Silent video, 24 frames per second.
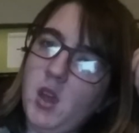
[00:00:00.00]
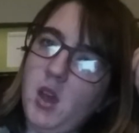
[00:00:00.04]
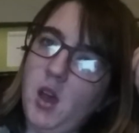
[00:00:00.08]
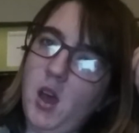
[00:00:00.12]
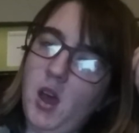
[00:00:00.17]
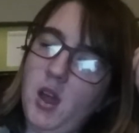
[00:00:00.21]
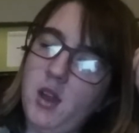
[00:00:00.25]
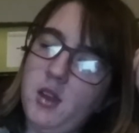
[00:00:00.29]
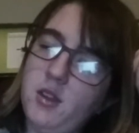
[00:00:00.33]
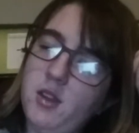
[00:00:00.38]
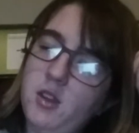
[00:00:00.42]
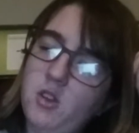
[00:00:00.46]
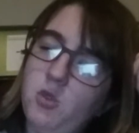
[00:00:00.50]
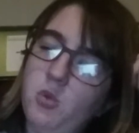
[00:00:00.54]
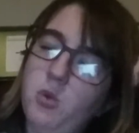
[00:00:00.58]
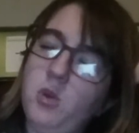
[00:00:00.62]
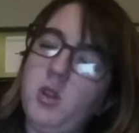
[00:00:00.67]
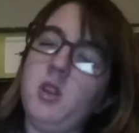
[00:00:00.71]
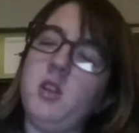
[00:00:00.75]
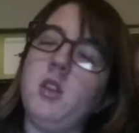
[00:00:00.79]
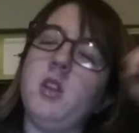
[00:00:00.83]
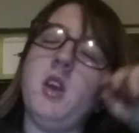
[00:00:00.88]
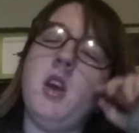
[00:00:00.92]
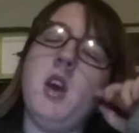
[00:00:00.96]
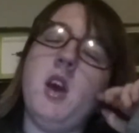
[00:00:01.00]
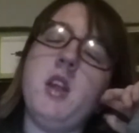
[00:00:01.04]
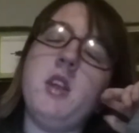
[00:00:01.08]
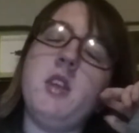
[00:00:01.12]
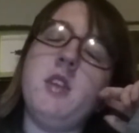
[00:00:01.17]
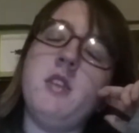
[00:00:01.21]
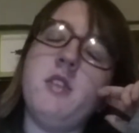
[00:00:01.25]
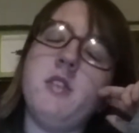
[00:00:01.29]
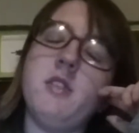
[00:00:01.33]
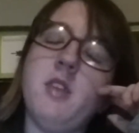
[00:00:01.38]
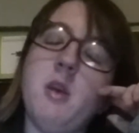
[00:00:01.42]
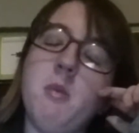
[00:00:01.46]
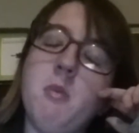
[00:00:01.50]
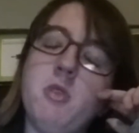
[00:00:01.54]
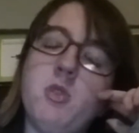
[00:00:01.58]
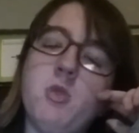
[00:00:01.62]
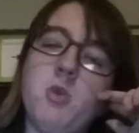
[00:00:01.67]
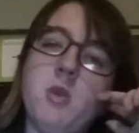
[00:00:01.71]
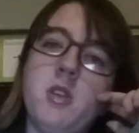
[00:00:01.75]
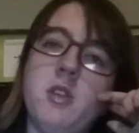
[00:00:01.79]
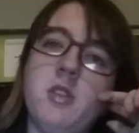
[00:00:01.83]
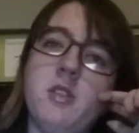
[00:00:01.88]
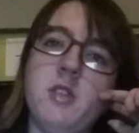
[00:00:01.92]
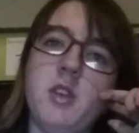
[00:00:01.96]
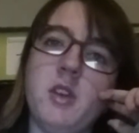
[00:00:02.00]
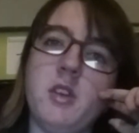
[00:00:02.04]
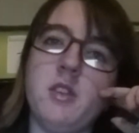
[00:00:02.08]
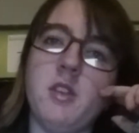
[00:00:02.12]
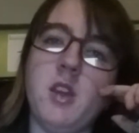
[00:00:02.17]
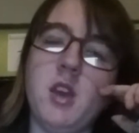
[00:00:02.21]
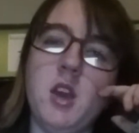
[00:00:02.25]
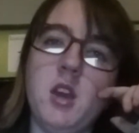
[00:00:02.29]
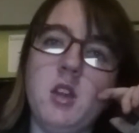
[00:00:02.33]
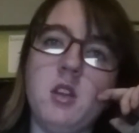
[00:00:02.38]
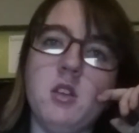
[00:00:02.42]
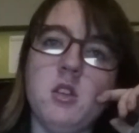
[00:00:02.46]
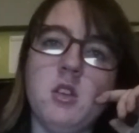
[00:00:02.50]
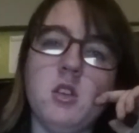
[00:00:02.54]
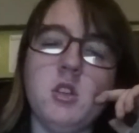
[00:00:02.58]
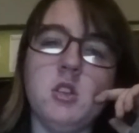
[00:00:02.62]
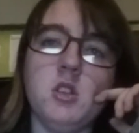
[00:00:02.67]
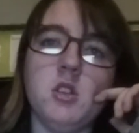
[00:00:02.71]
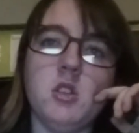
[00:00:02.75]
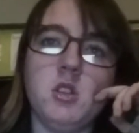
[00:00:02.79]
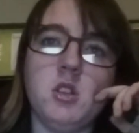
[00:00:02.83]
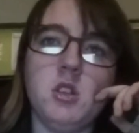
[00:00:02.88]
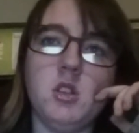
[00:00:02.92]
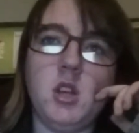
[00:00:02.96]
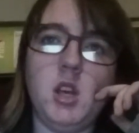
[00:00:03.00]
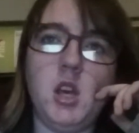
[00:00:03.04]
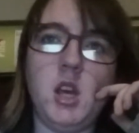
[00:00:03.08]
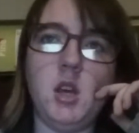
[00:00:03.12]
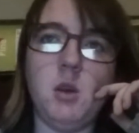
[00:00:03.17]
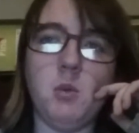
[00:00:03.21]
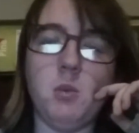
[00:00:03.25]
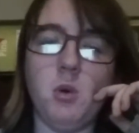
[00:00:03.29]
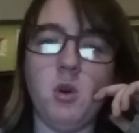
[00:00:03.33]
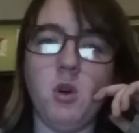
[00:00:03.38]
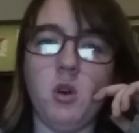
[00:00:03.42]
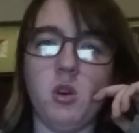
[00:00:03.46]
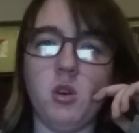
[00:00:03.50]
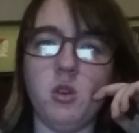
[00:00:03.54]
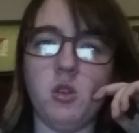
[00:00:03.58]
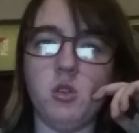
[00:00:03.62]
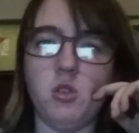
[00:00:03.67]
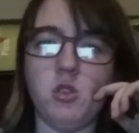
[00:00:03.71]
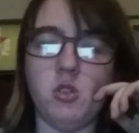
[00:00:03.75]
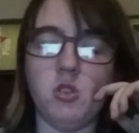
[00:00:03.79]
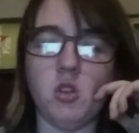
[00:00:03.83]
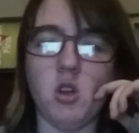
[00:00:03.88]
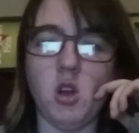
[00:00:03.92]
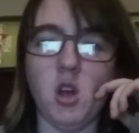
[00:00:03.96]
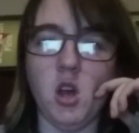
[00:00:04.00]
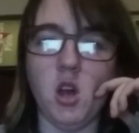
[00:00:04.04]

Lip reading: And in December 2016, he was